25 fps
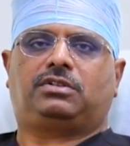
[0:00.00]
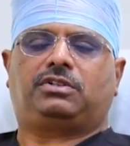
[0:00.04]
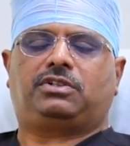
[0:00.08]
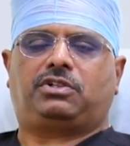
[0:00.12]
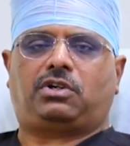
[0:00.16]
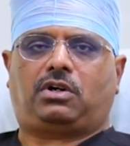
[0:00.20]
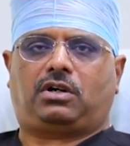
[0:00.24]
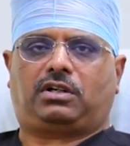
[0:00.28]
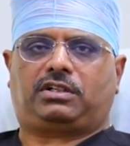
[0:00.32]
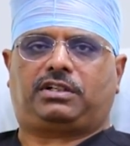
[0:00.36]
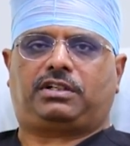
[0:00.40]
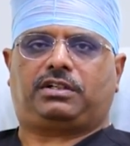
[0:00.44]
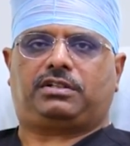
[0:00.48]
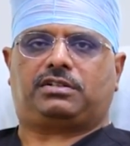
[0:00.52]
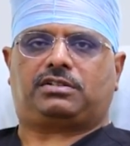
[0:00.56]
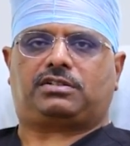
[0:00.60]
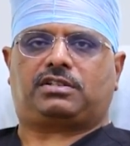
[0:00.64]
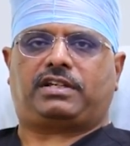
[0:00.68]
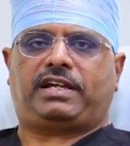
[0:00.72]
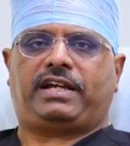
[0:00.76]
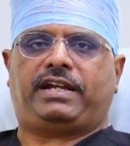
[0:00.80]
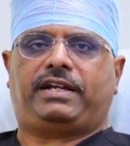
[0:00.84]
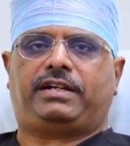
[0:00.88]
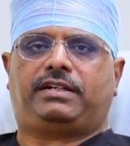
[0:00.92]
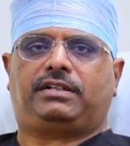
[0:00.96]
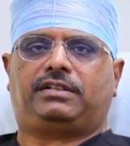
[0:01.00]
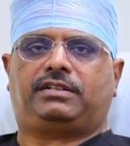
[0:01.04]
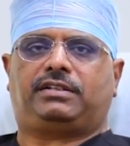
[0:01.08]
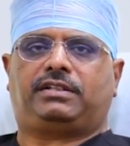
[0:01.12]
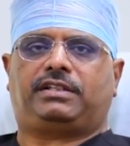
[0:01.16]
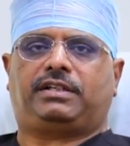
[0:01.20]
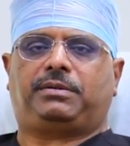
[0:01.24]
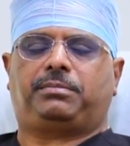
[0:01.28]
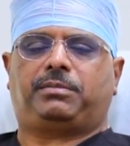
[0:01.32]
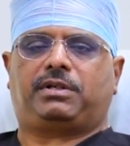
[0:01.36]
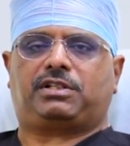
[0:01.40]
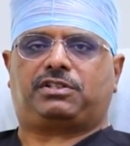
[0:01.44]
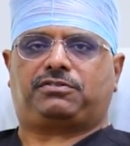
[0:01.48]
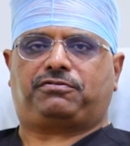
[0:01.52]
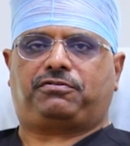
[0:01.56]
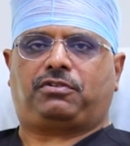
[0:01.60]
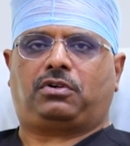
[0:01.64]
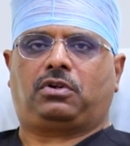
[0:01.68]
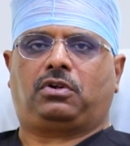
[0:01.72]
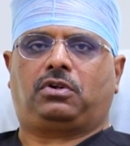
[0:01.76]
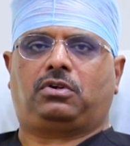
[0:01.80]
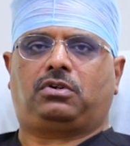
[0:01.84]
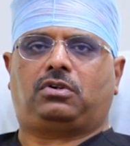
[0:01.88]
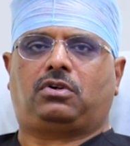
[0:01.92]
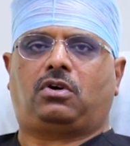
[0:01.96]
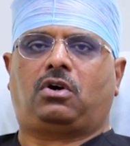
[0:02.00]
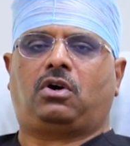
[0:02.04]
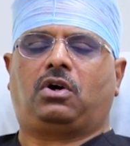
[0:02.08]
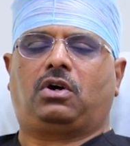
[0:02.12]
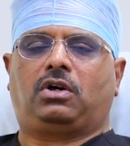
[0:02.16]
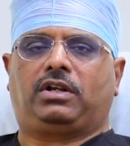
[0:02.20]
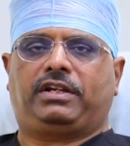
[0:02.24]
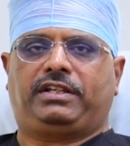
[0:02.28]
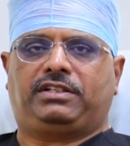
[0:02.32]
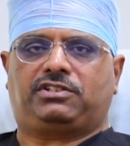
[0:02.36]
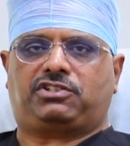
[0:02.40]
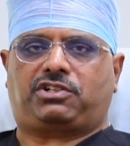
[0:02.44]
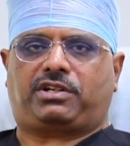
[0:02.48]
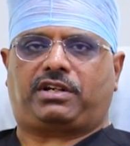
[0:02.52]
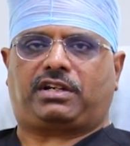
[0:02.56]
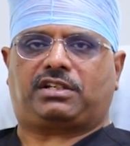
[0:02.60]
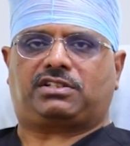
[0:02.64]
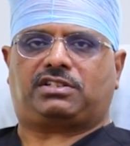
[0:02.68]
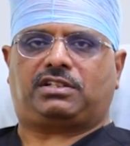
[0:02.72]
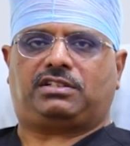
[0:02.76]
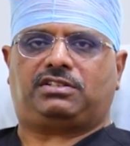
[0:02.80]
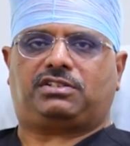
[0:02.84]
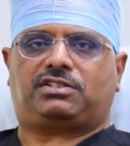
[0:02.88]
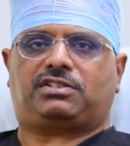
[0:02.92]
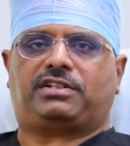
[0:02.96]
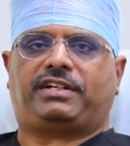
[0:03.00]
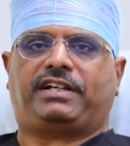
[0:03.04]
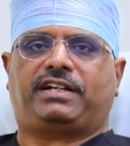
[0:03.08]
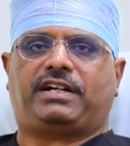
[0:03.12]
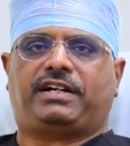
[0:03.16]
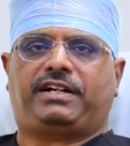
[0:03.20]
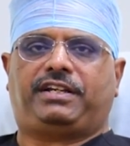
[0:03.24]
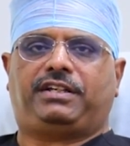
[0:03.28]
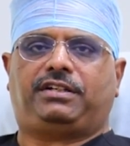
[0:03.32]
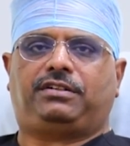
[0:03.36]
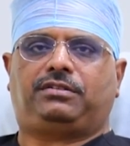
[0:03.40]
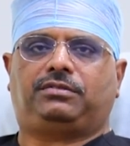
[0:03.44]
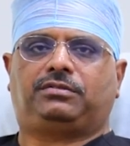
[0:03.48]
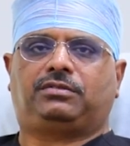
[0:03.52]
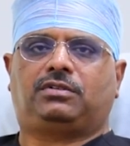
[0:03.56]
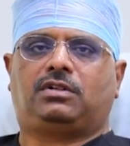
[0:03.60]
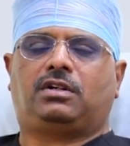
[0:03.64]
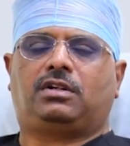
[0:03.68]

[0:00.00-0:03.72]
doctors, and they must follow all instructions regarding